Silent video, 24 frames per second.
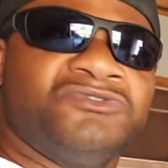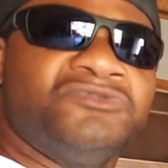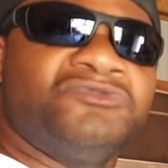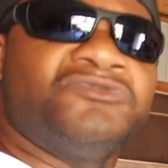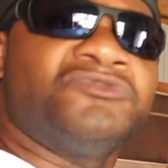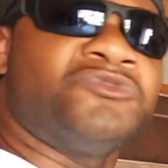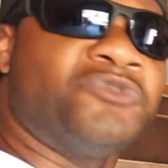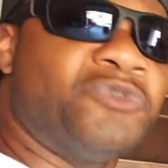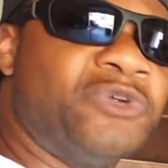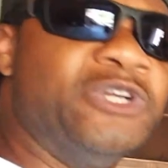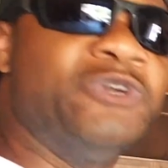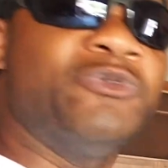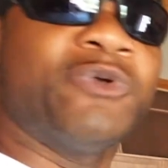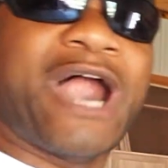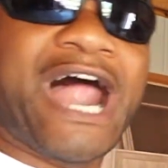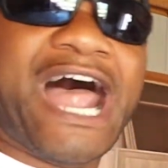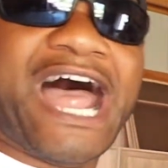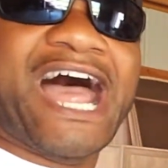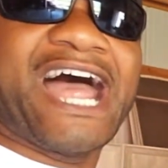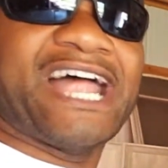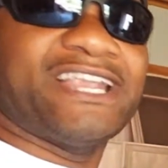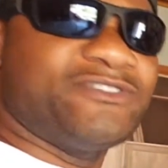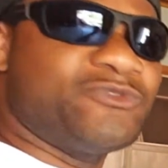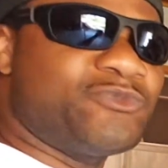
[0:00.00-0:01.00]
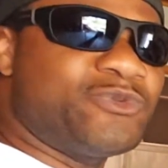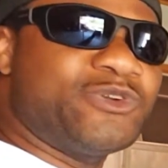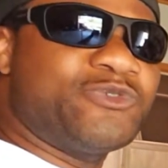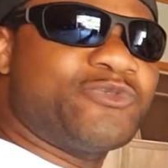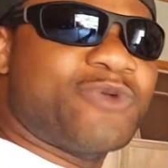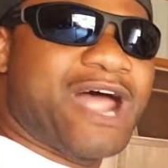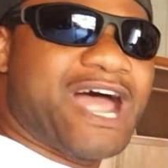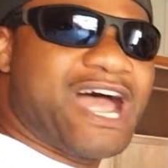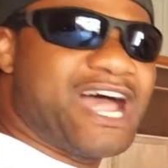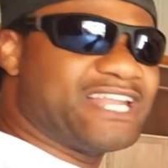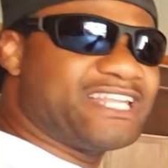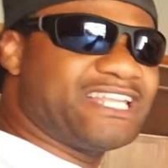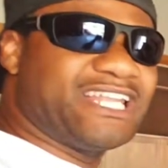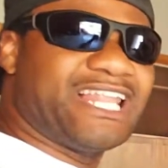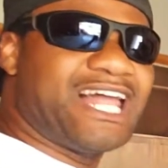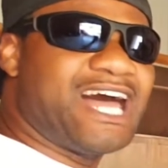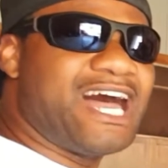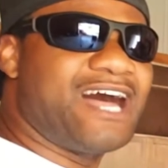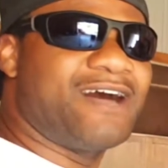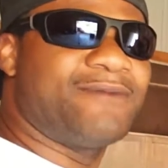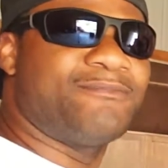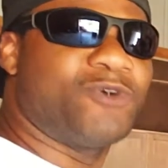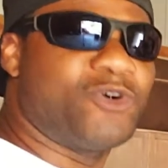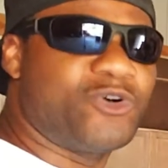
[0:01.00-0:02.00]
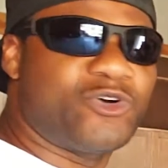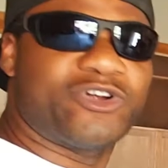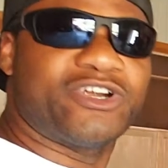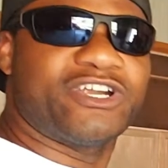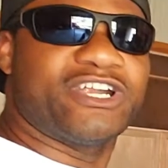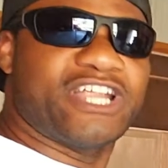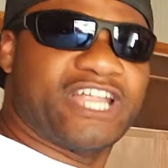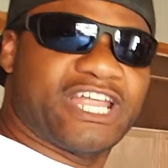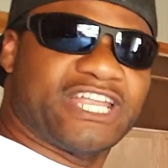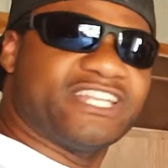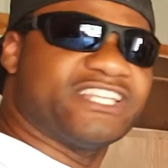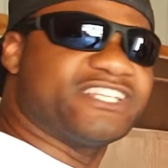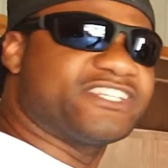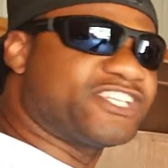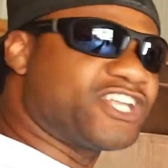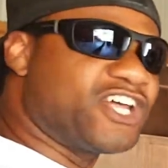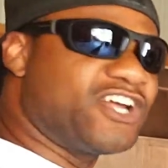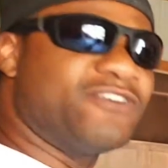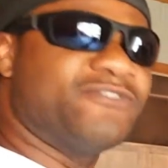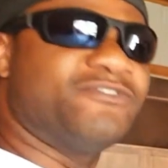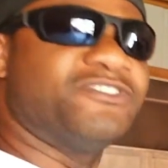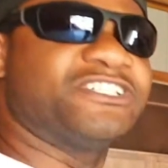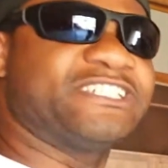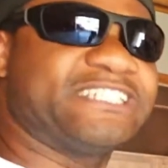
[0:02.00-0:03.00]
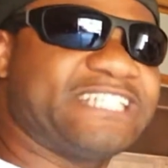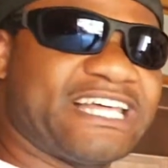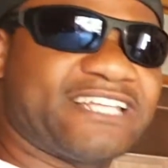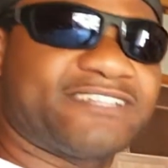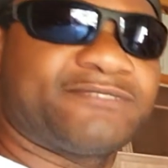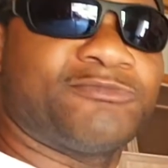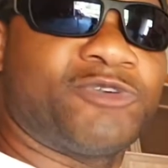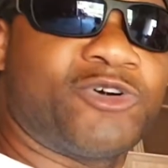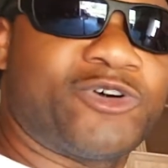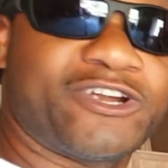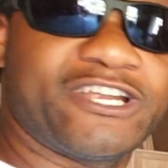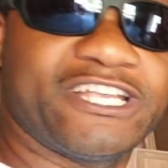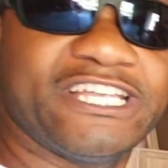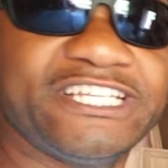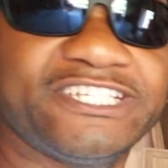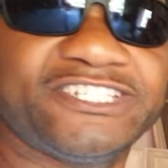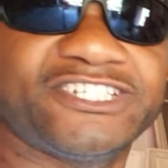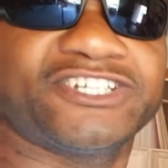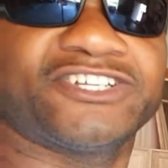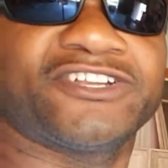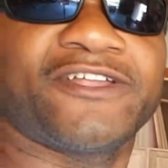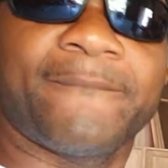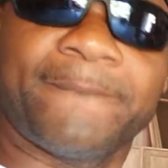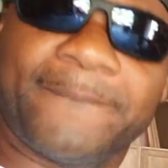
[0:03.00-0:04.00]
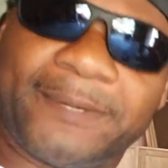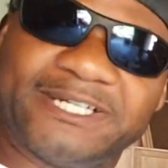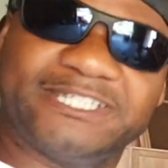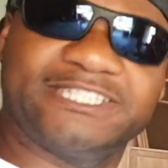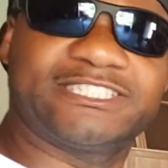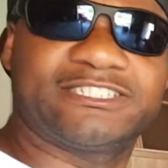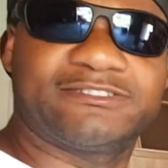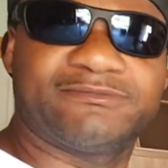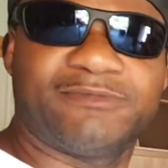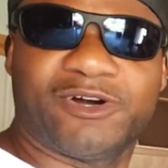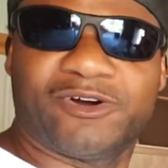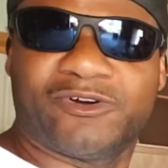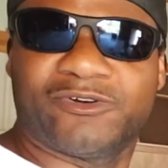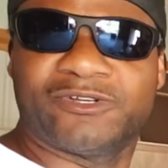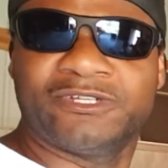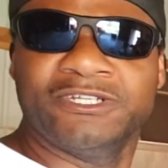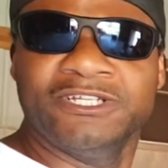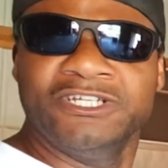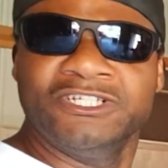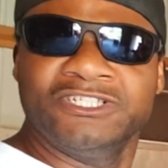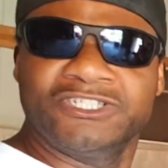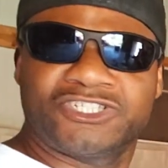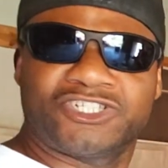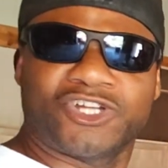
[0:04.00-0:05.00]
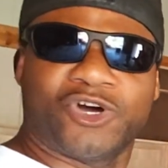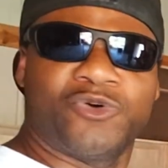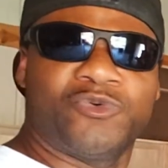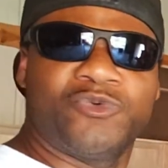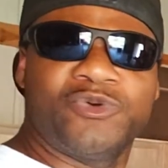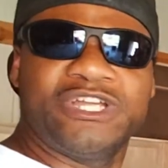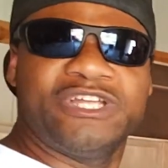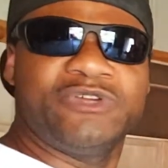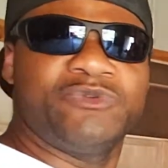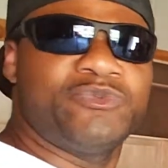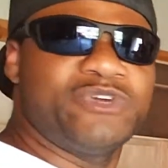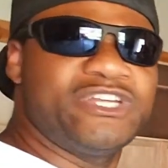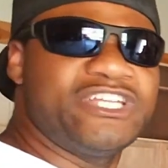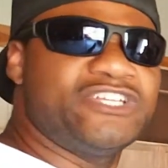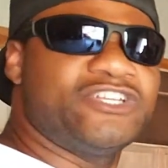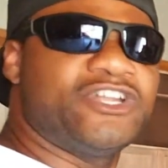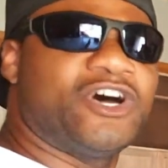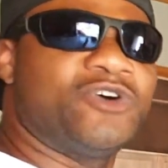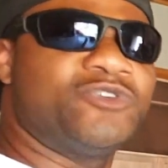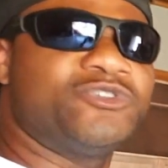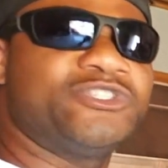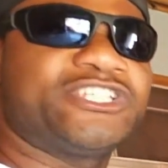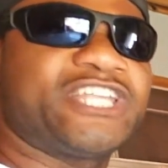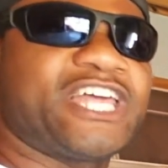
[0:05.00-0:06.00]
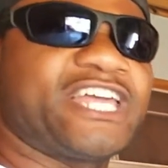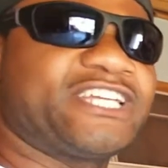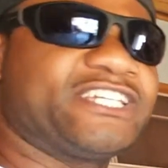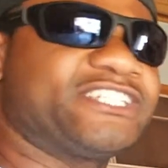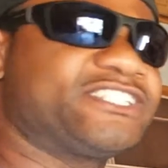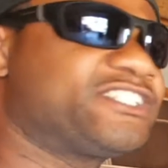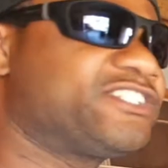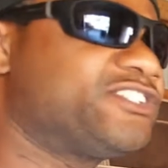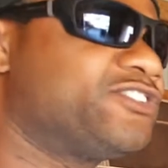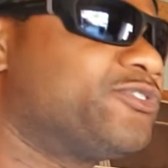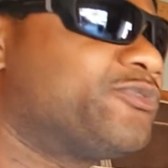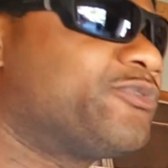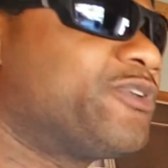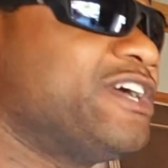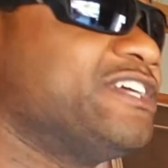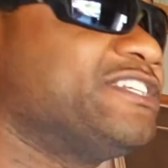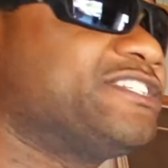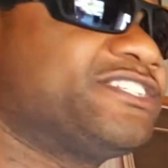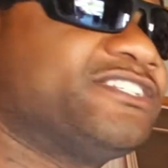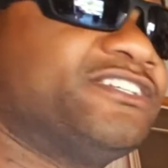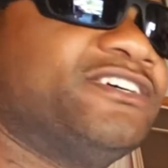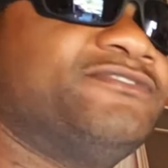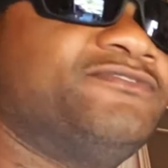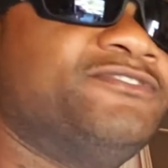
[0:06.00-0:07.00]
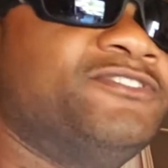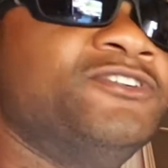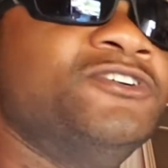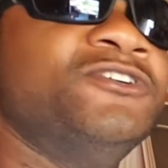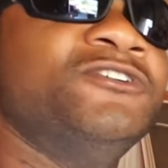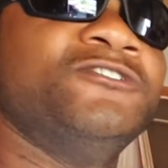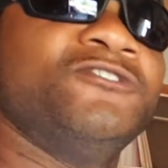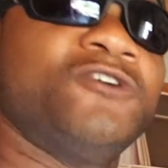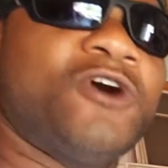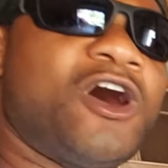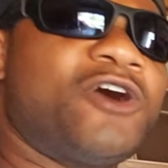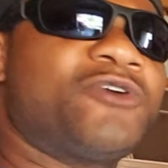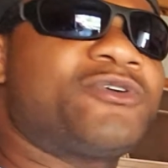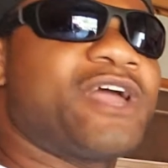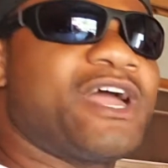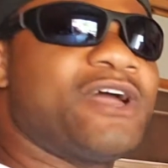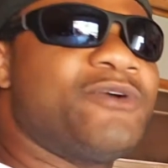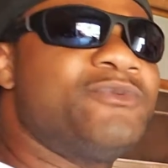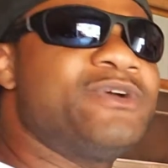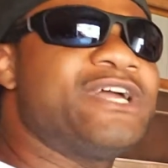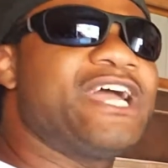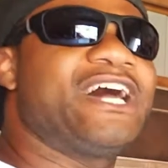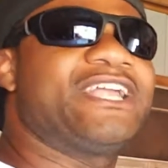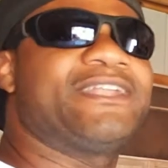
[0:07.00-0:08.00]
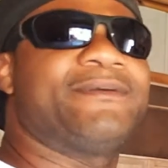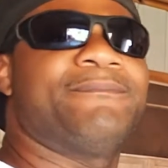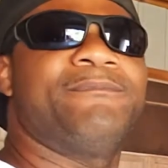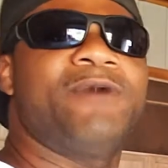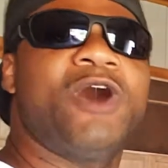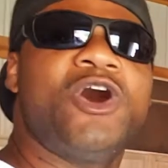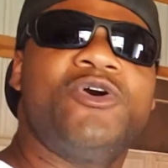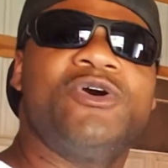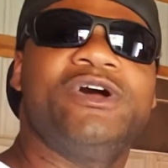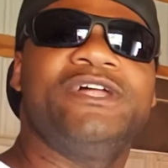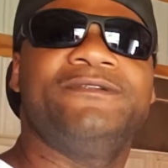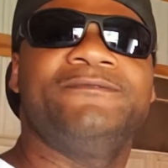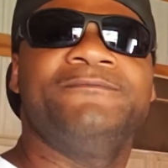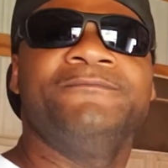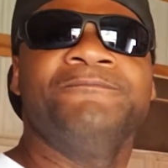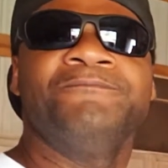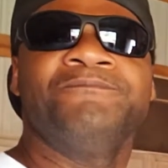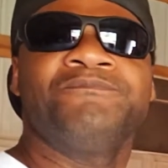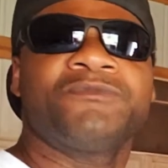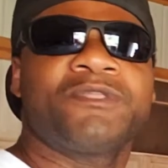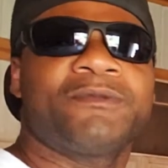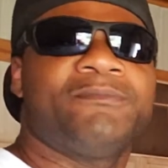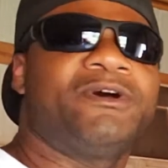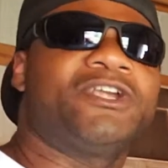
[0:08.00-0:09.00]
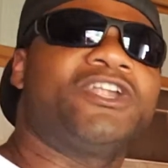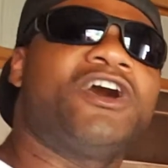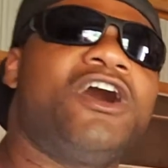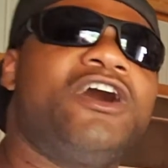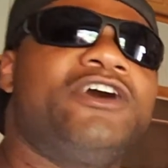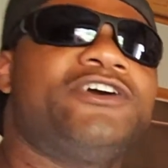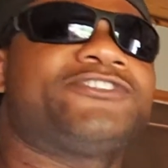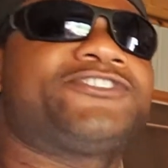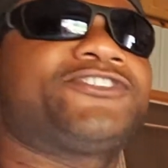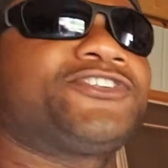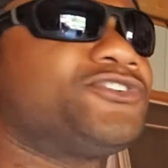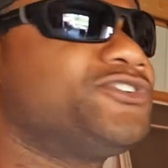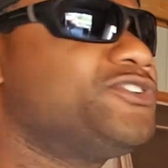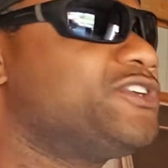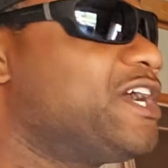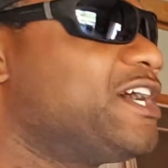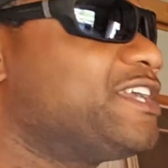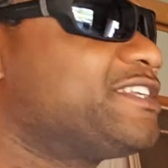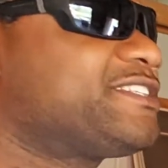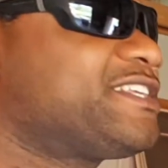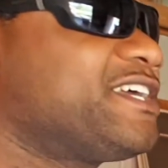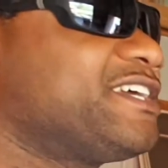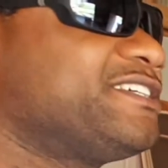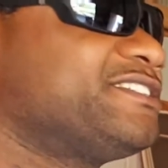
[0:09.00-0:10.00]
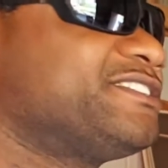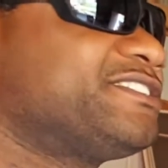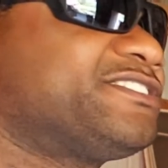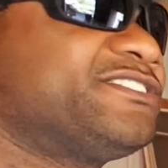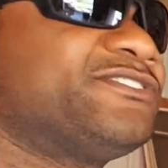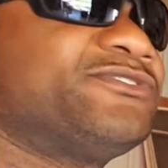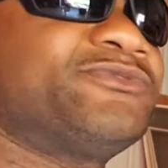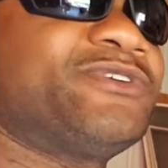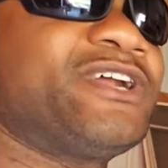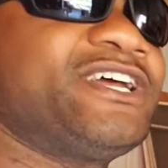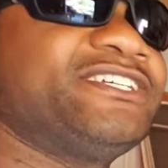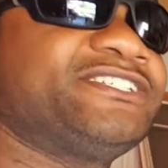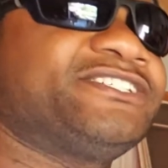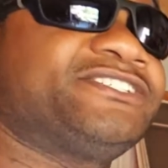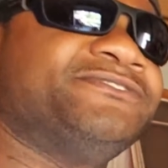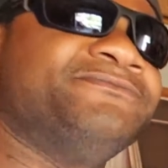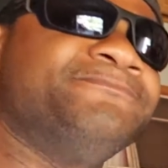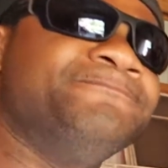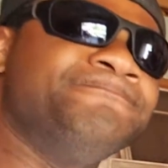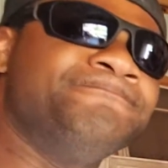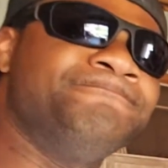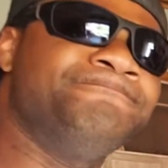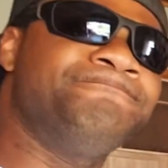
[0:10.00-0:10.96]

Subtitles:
ride the lawnmower in the service that's more easier than push mowing. So we take consideration of, okay, we got to mow it, but also you got to take consideration